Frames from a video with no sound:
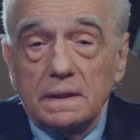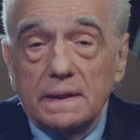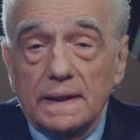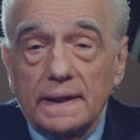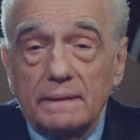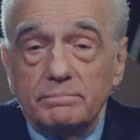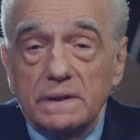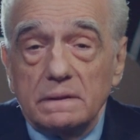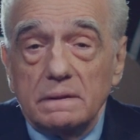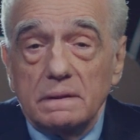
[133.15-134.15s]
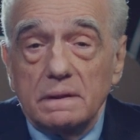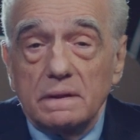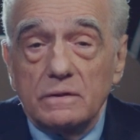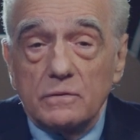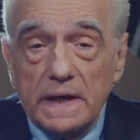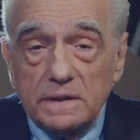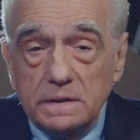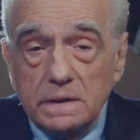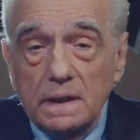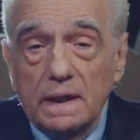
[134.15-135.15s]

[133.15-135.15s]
that I had been graced